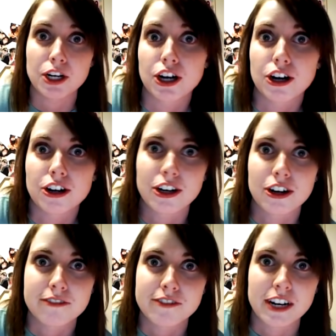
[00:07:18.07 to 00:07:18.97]
Girl,
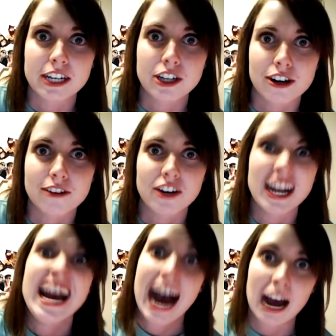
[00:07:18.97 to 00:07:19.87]
girlfriend, girlfriend,
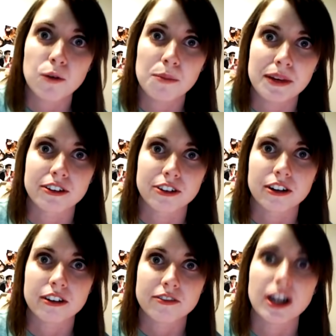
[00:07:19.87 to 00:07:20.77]
I will be your
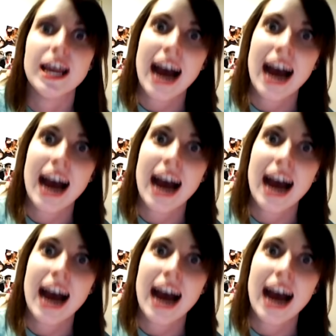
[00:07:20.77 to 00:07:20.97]
girlfriend,